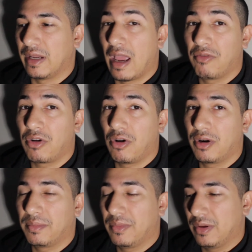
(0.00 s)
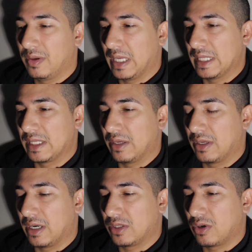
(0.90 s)
half guard, as the
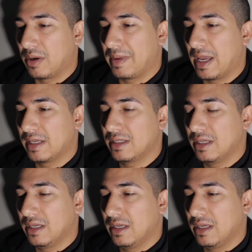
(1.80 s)
other guy's trying to pass,